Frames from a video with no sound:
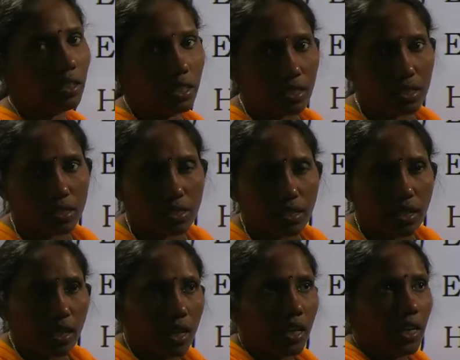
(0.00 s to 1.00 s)
is.
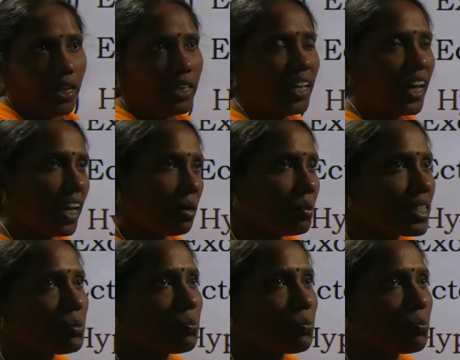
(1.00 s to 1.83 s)
In Haber's